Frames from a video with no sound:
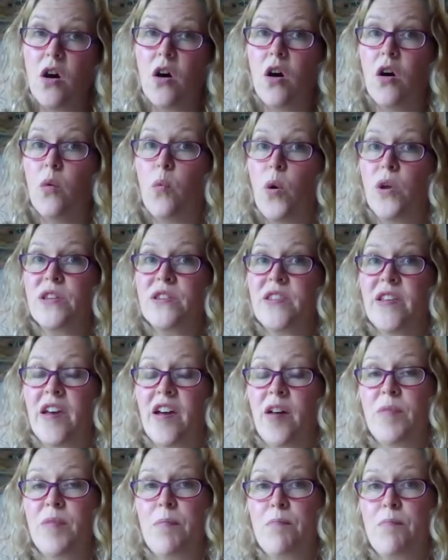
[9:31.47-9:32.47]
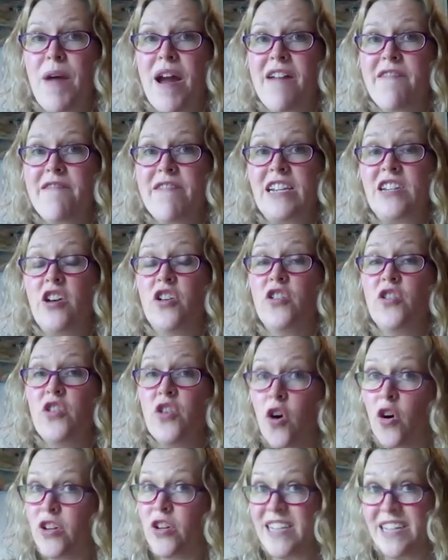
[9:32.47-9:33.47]
or once they have been buried
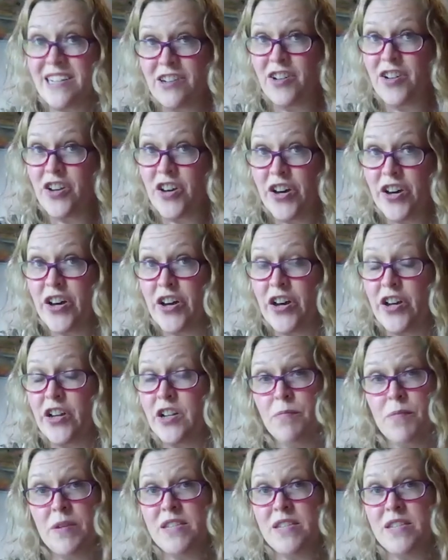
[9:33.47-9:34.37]
not in an urn,